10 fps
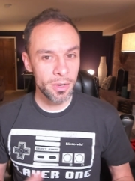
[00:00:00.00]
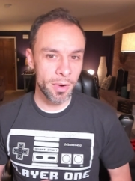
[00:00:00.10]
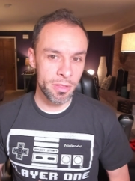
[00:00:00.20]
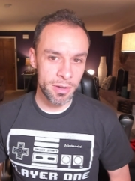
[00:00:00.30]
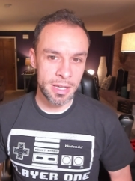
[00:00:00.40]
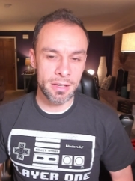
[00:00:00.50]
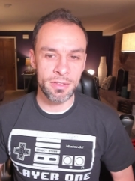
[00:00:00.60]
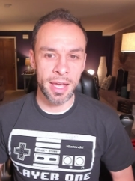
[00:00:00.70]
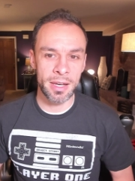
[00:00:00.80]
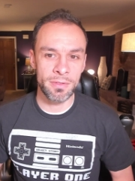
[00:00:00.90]
whether he is
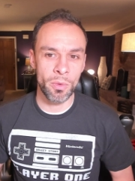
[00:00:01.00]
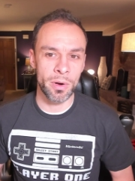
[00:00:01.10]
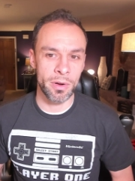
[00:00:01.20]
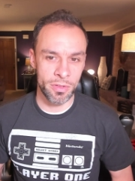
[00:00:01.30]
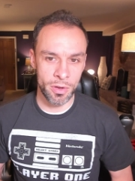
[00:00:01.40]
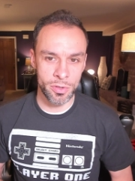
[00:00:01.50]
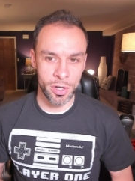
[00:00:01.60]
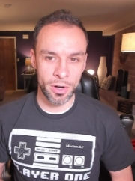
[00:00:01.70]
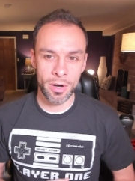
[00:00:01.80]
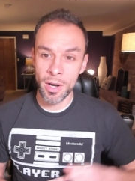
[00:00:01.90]
native or a
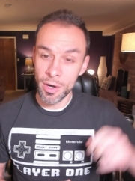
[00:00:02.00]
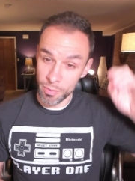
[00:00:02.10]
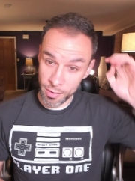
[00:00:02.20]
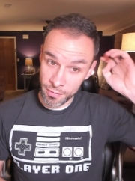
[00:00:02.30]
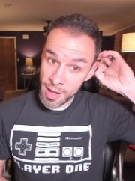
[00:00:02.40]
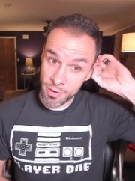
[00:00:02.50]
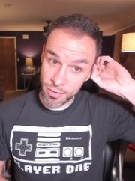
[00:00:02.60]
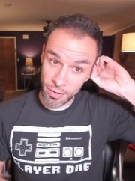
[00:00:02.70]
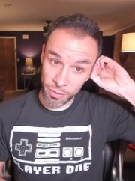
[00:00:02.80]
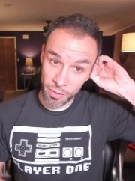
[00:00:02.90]
sojourner,
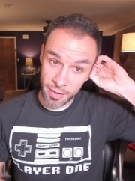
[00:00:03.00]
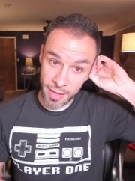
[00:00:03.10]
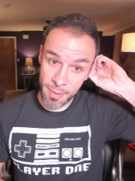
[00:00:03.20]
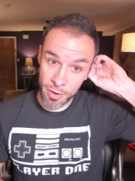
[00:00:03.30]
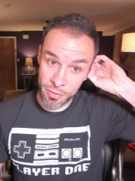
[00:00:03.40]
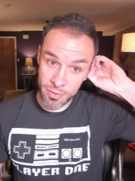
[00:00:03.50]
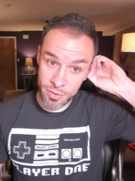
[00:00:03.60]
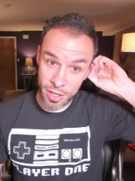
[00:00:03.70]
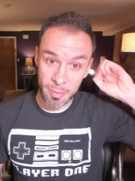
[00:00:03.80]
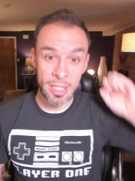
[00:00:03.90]
reviles the Lord, and that person
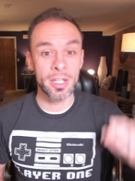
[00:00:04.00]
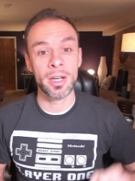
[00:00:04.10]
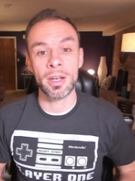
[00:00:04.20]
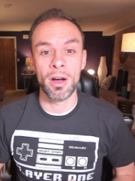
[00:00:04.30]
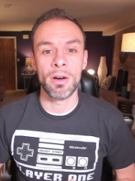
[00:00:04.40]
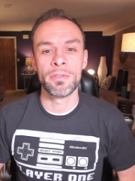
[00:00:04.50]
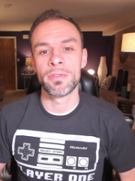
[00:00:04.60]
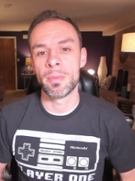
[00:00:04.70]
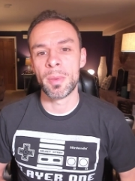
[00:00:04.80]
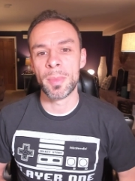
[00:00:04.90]
shall be cut off
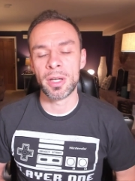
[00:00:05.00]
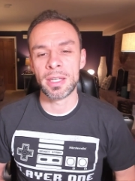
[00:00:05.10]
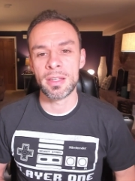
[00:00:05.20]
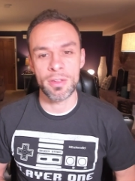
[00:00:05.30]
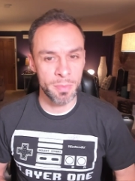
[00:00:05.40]
from among his